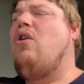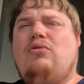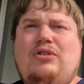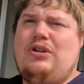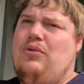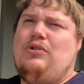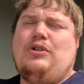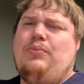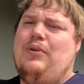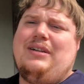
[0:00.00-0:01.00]
oh so
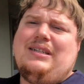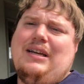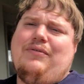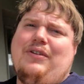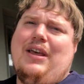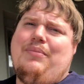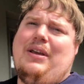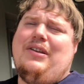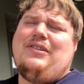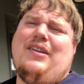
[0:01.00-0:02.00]
super excited for that
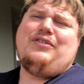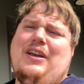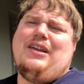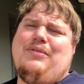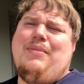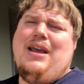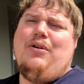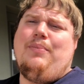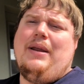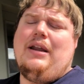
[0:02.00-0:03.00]
because, as you guys may
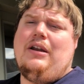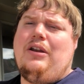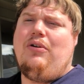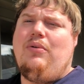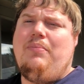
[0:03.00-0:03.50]
or may not know,